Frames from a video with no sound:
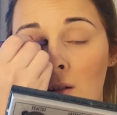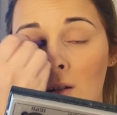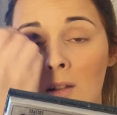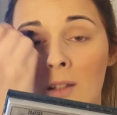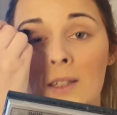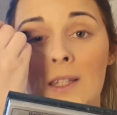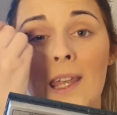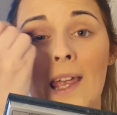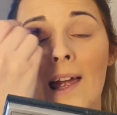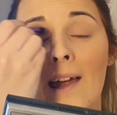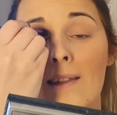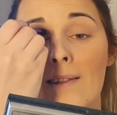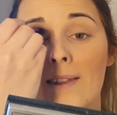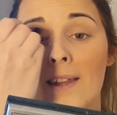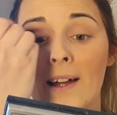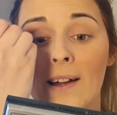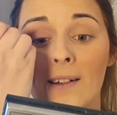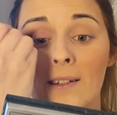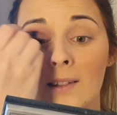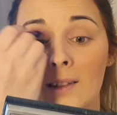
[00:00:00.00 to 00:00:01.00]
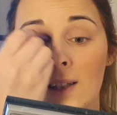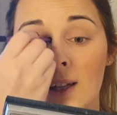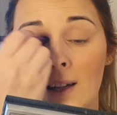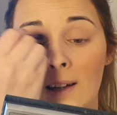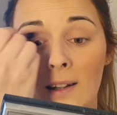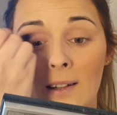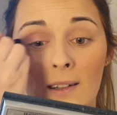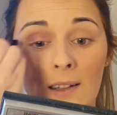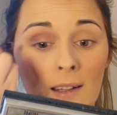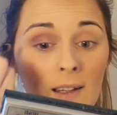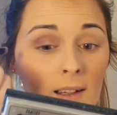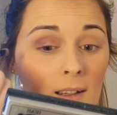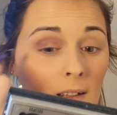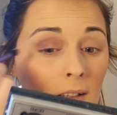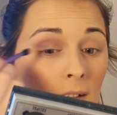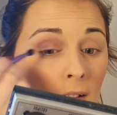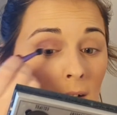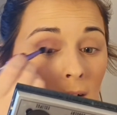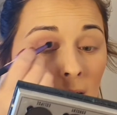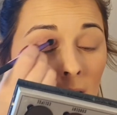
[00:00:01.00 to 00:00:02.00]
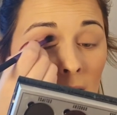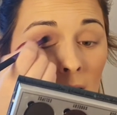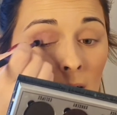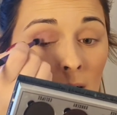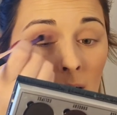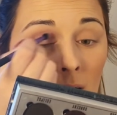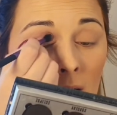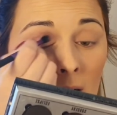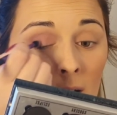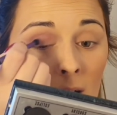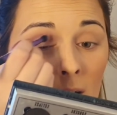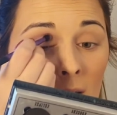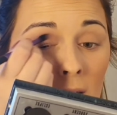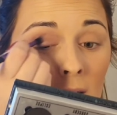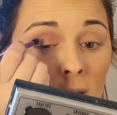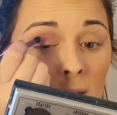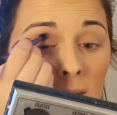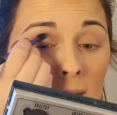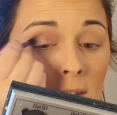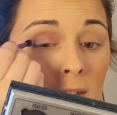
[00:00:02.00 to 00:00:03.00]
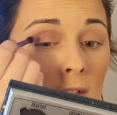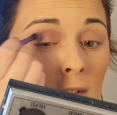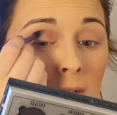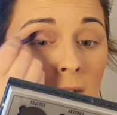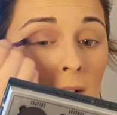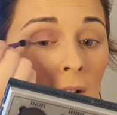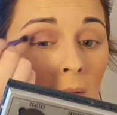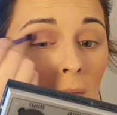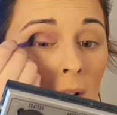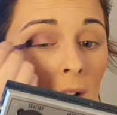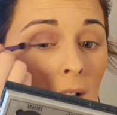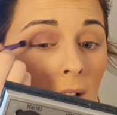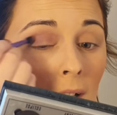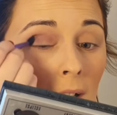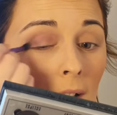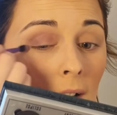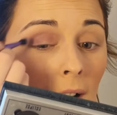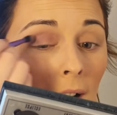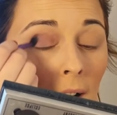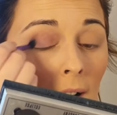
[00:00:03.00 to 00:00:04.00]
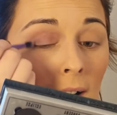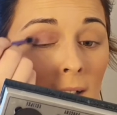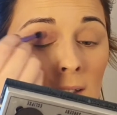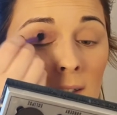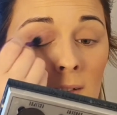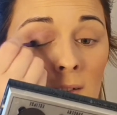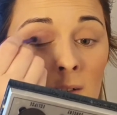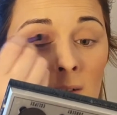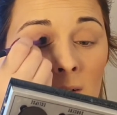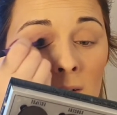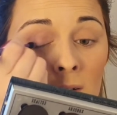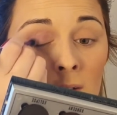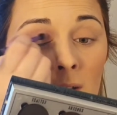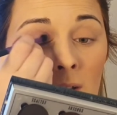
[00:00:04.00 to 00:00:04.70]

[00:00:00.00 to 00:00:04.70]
It's getting there, it's getting there. It's just not working at all.